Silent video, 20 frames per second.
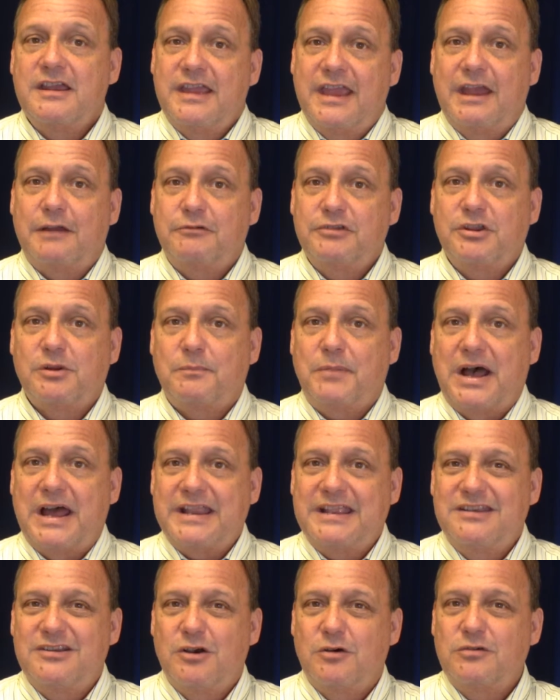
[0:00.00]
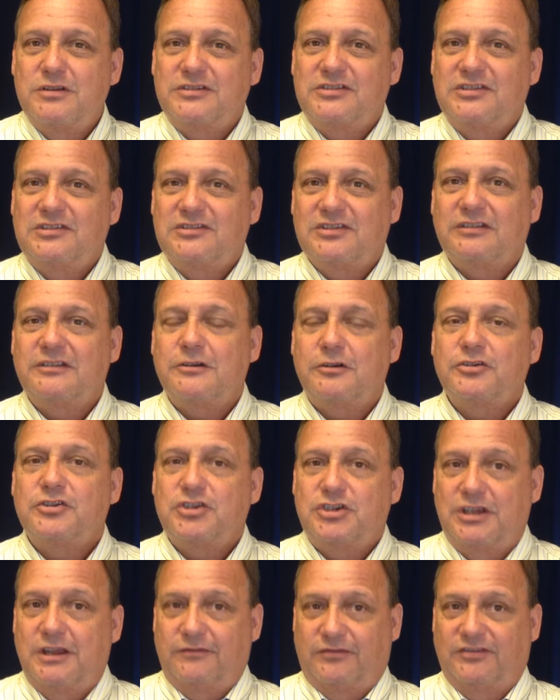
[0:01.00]
And when your body notices a little
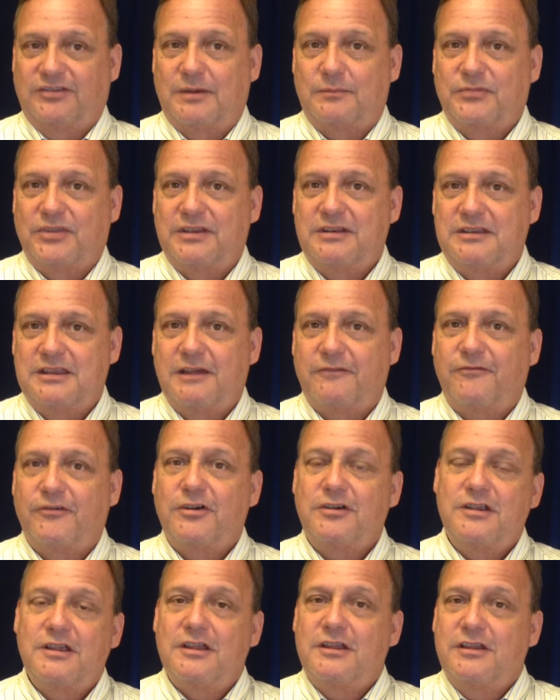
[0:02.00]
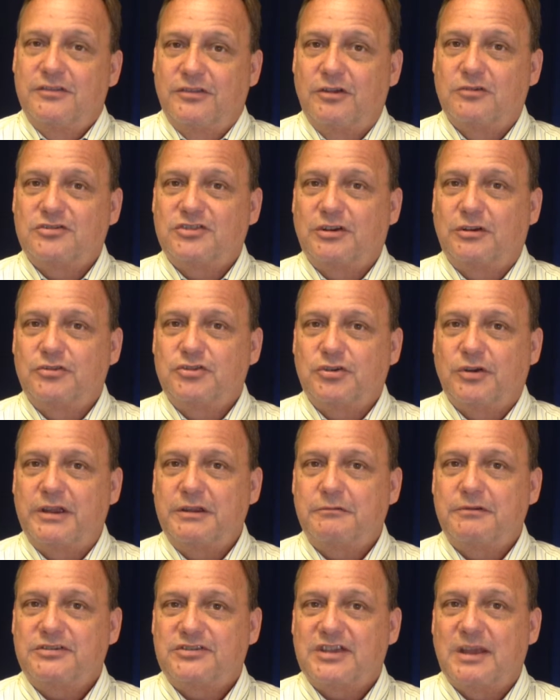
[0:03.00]
shift, something different, those little joint
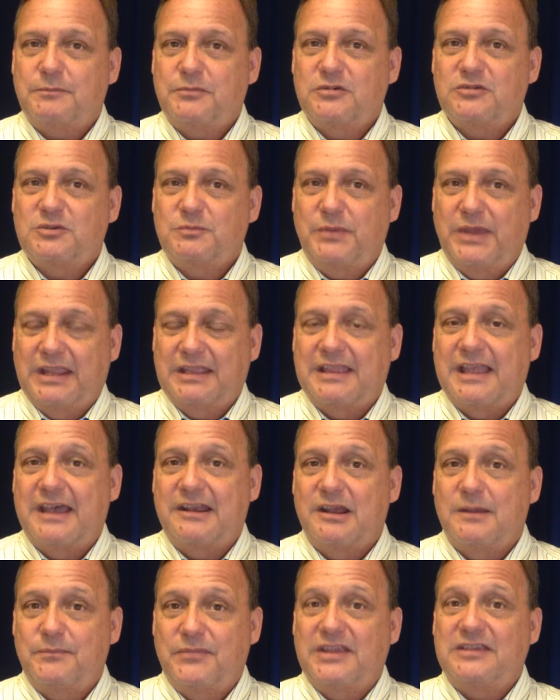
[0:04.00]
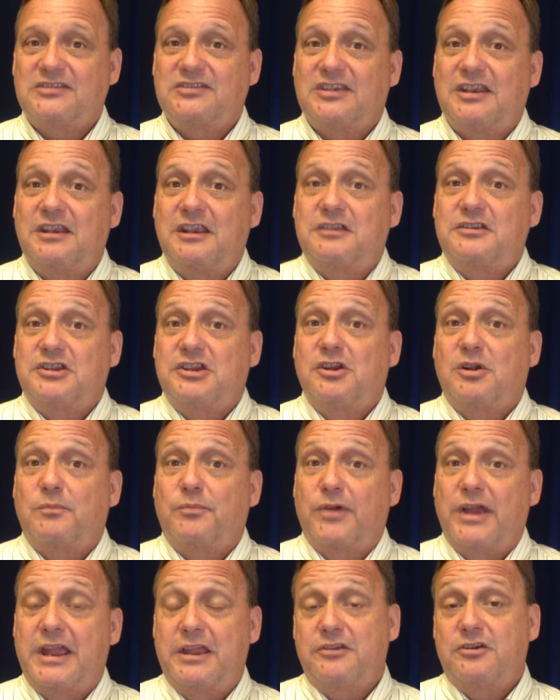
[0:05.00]
receptors pick that up, they send it to your
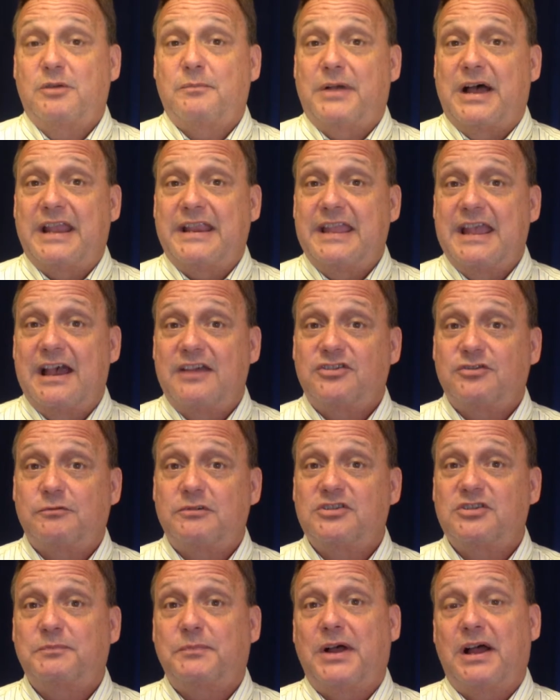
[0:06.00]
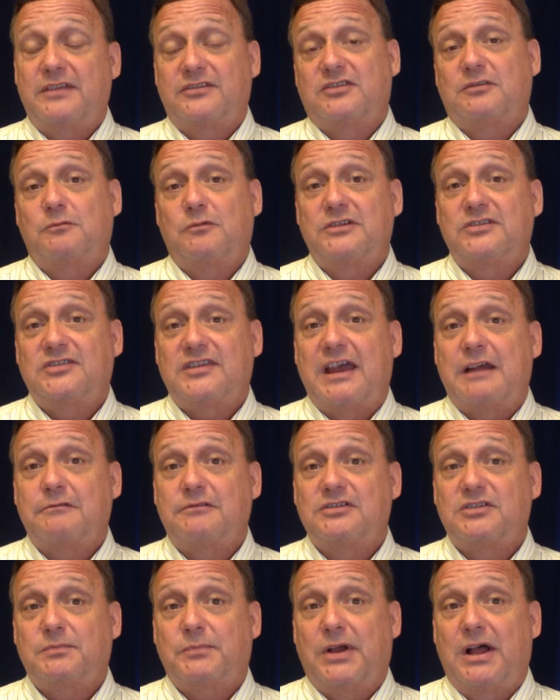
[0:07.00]
brain, your body has a response. And what's that
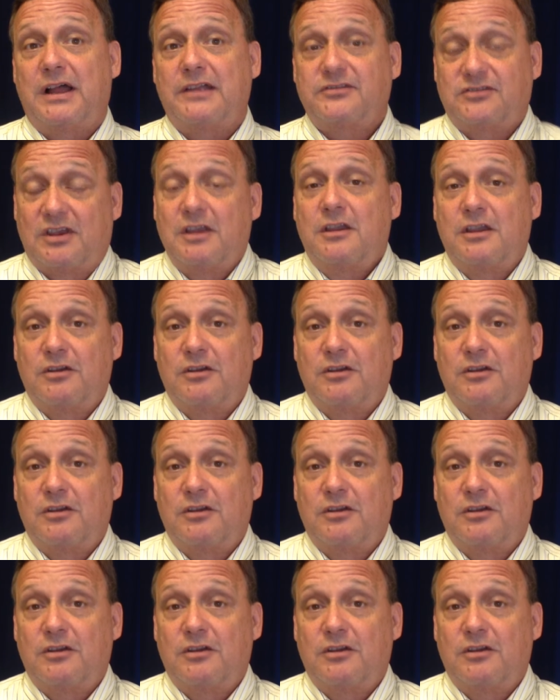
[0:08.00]
response?